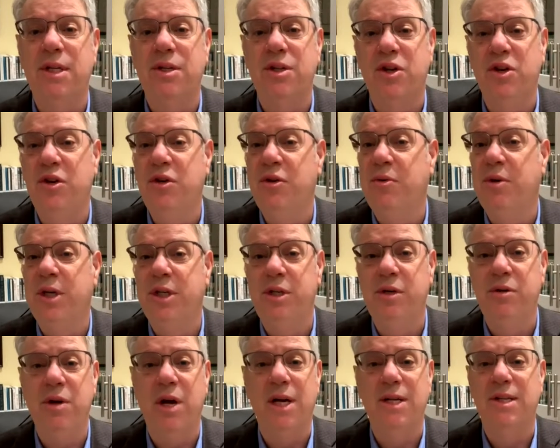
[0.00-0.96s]
is a new
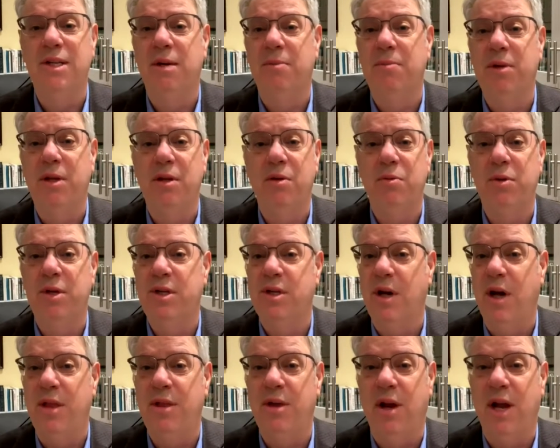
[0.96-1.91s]
issue, not something that we
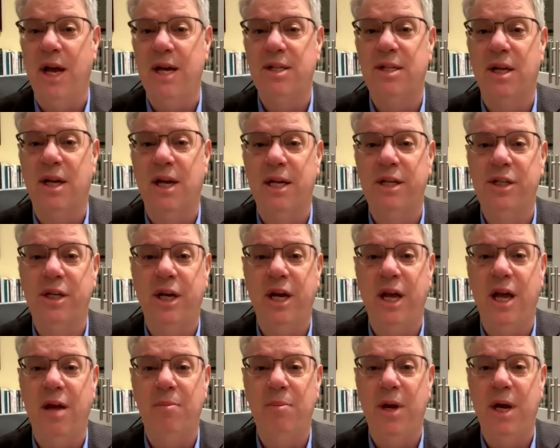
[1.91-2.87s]
saw in the last election
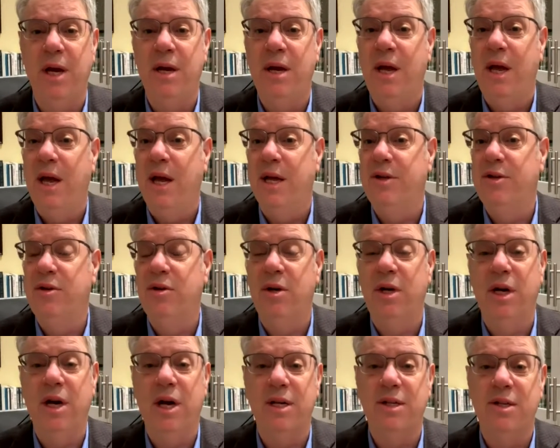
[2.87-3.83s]
campaign, and
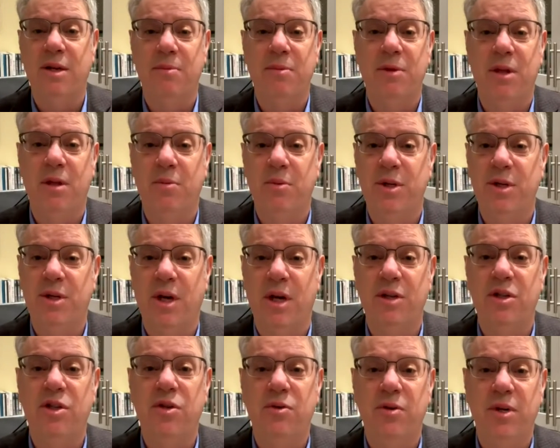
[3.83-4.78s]
certainly not something that we
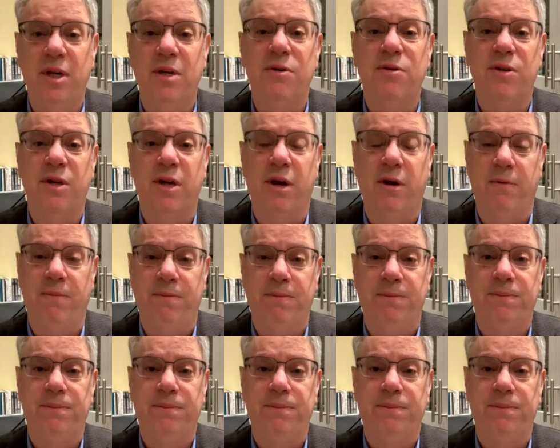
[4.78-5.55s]
saw 2 years ago.